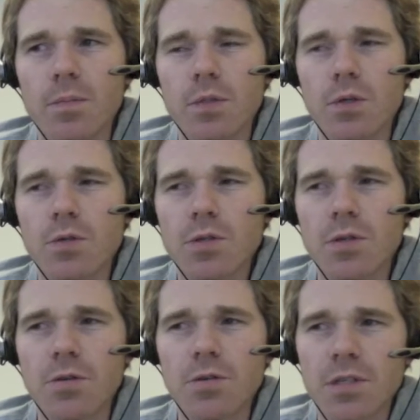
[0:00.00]
So
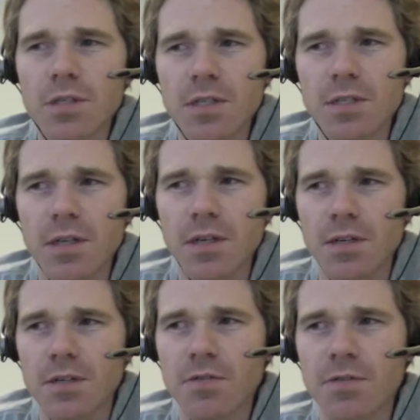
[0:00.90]
you suggested that
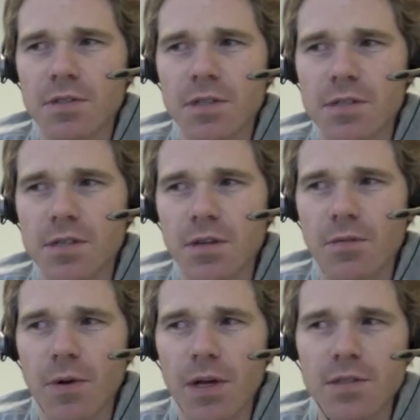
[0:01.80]
differences in the
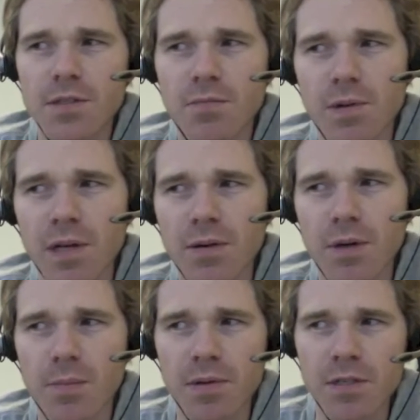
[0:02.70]
rates of plant
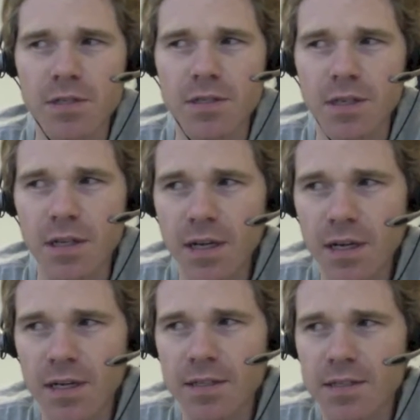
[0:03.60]
population
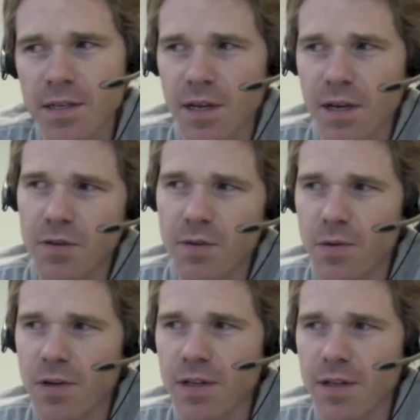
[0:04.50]
declines can have
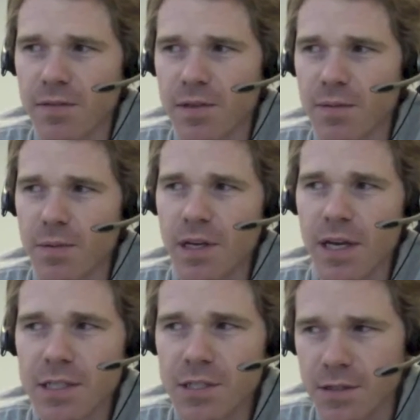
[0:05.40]
community-level
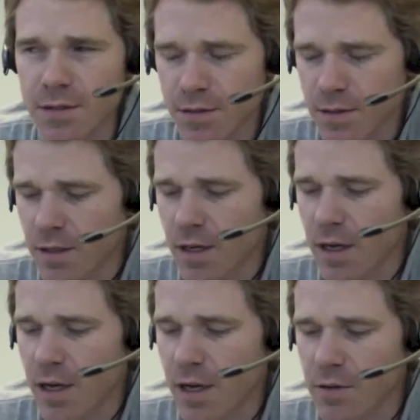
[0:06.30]
implications.
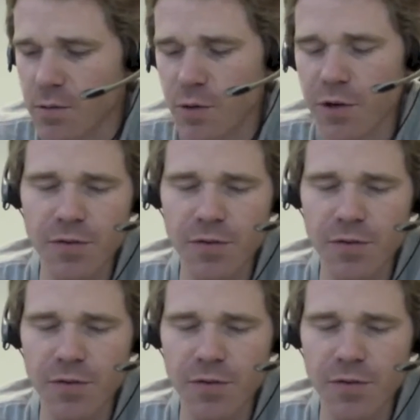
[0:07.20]
I was wondering